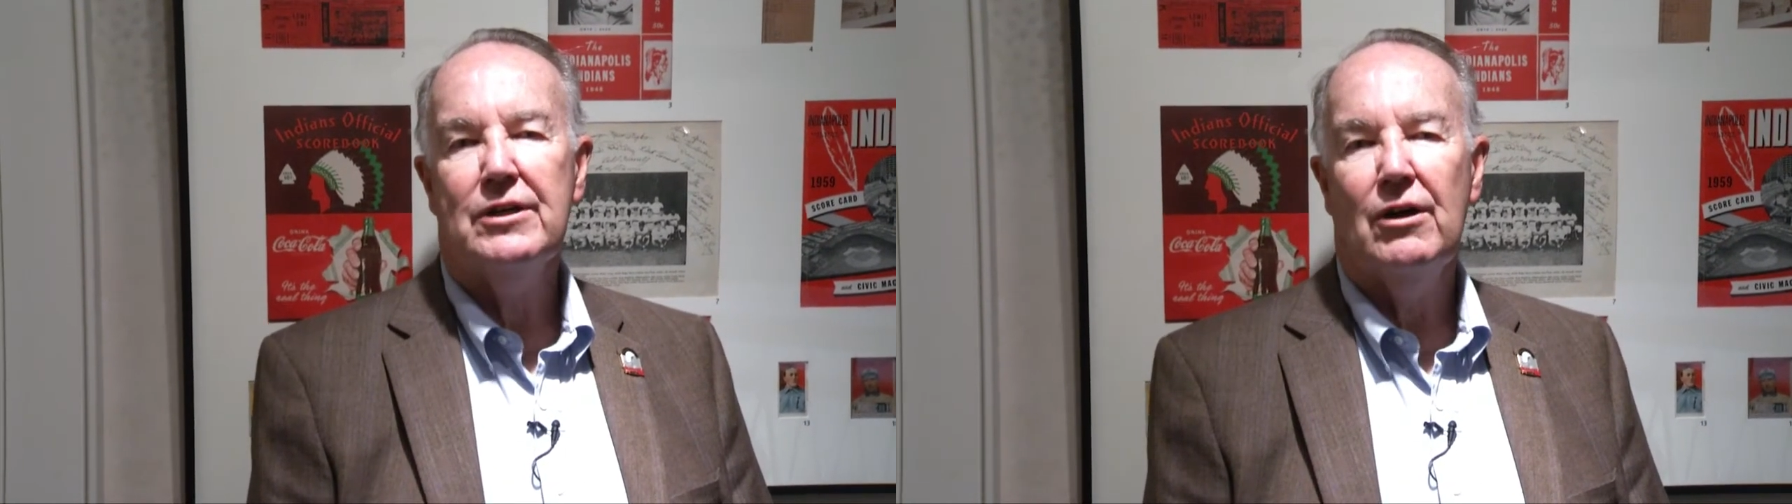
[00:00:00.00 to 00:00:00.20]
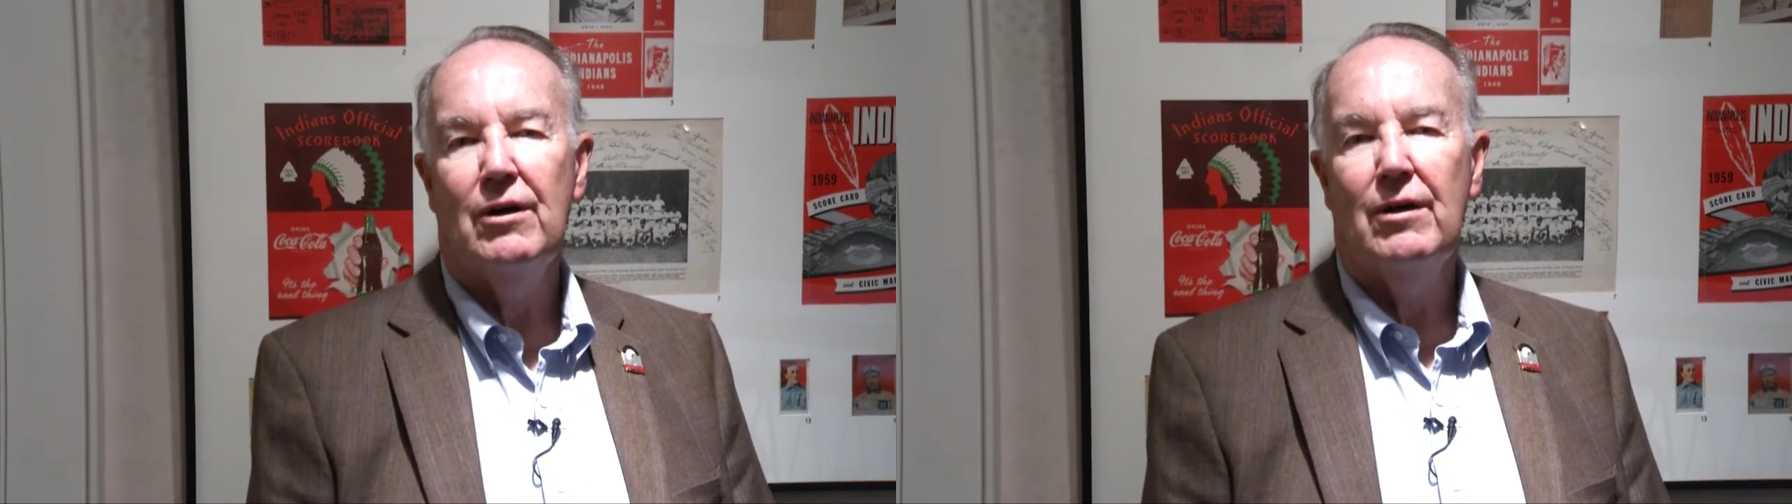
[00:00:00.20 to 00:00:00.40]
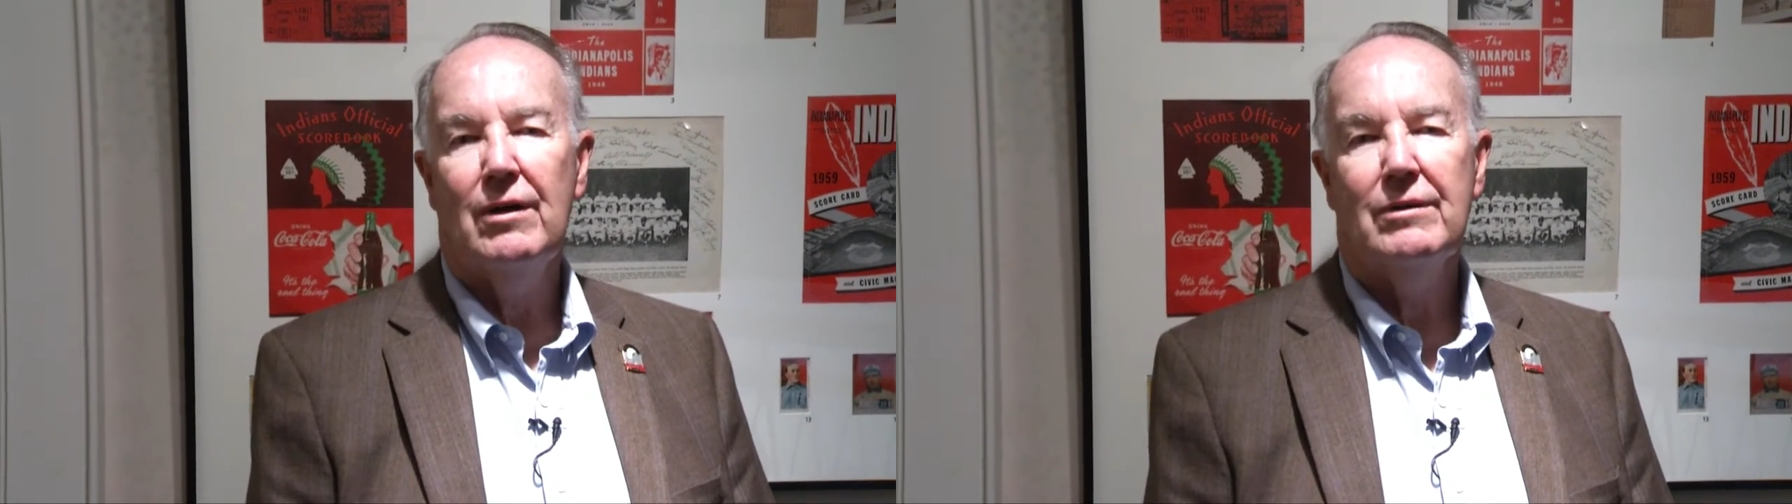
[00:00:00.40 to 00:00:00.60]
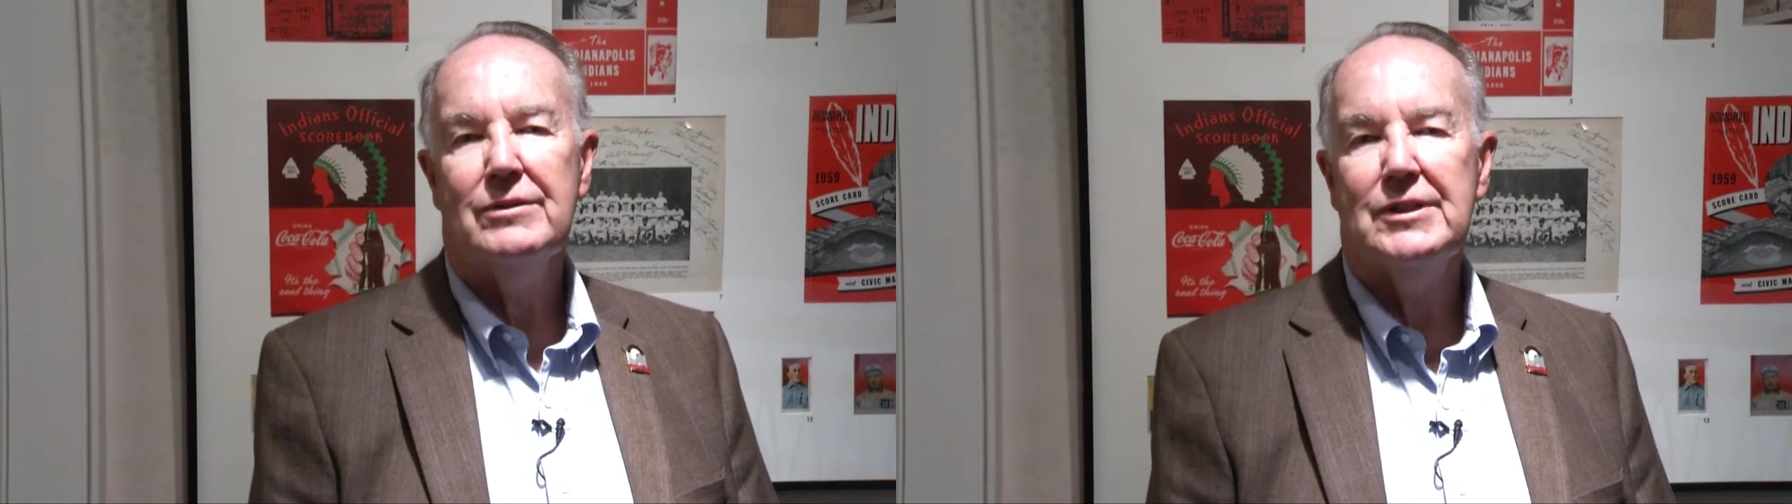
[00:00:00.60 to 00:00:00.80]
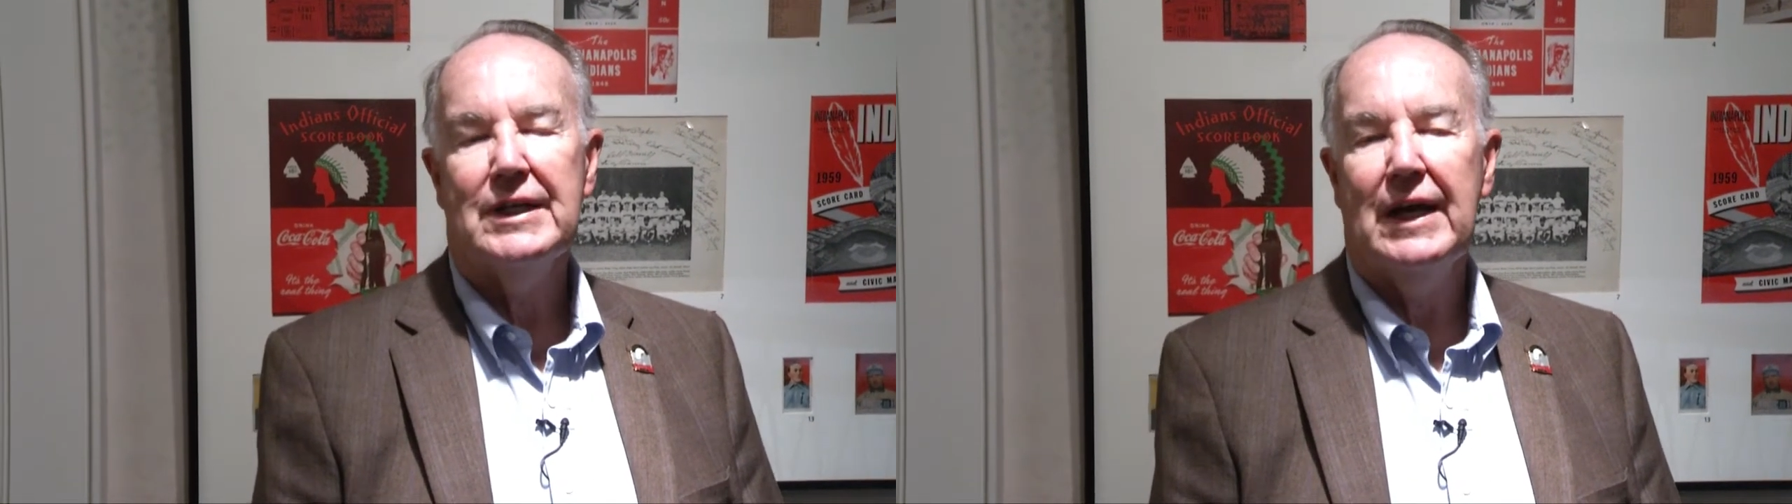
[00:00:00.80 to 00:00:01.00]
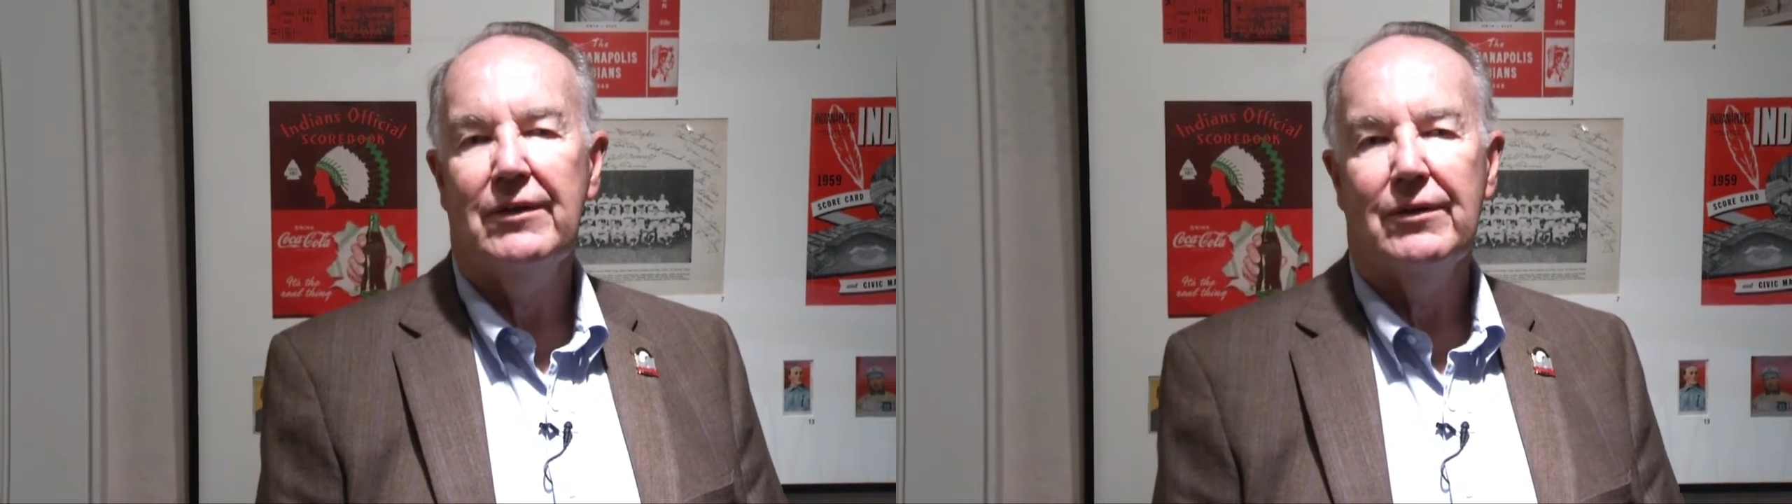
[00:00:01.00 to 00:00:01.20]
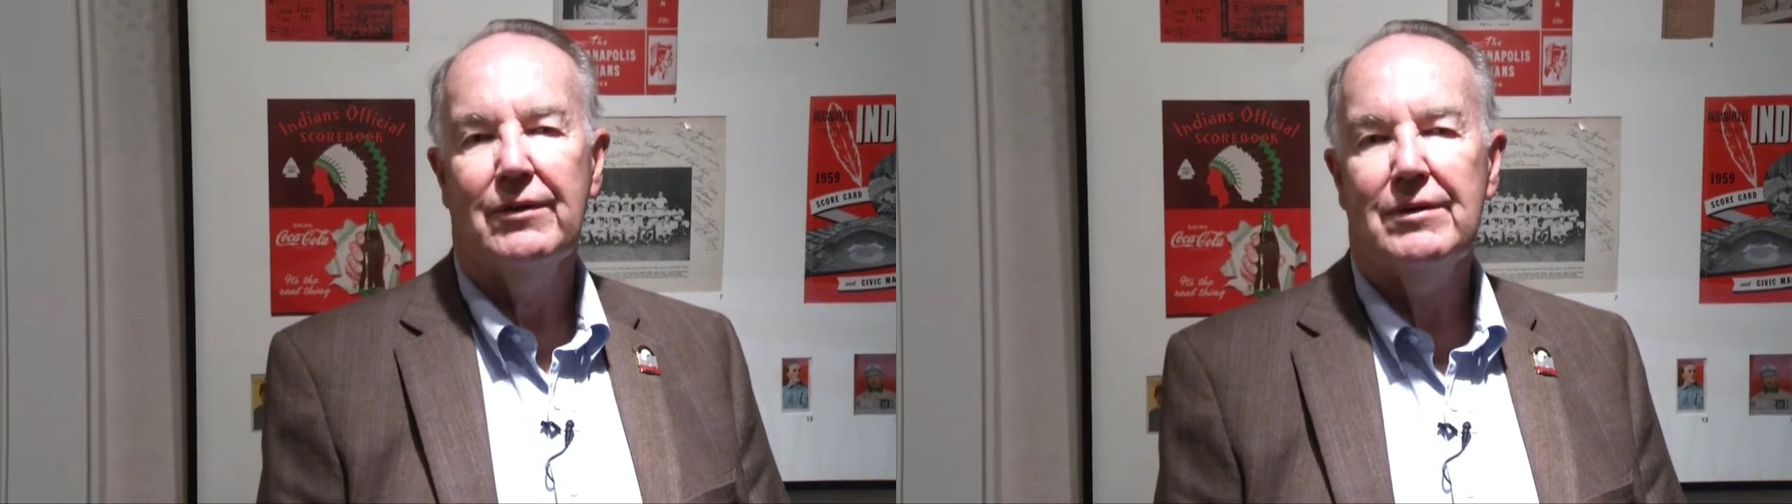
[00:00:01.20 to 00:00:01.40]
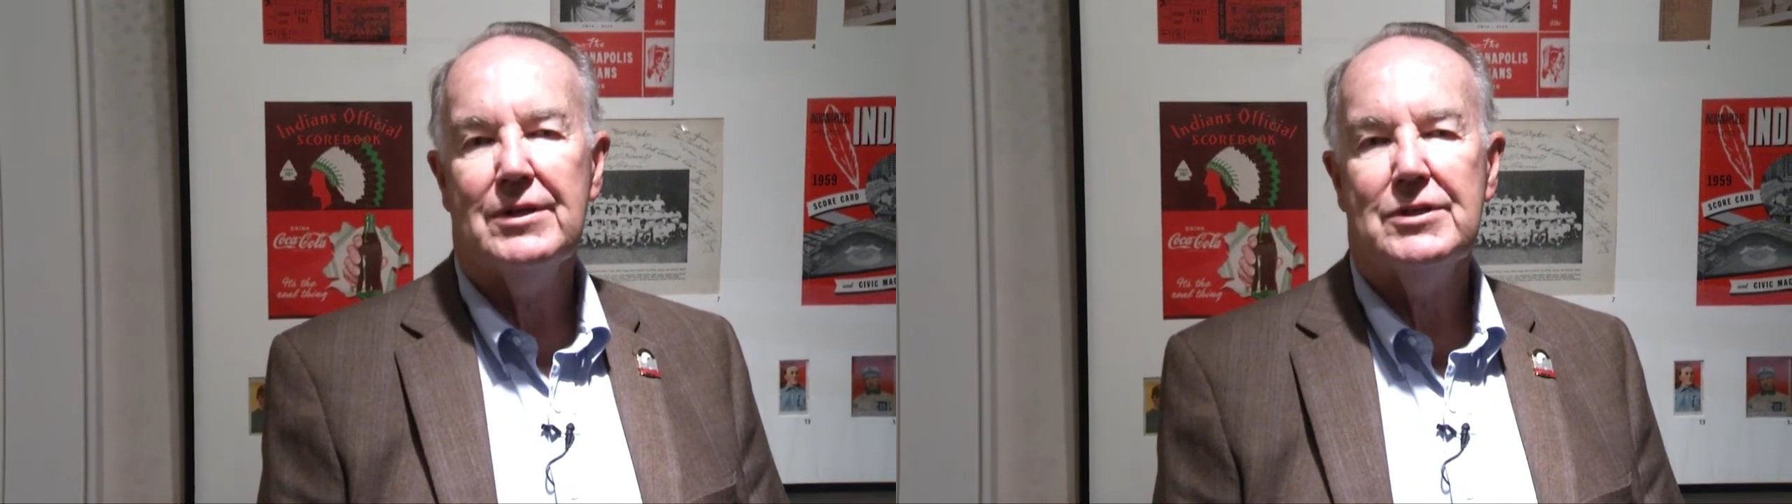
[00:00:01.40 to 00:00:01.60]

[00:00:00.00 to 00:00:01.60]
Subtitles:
it all together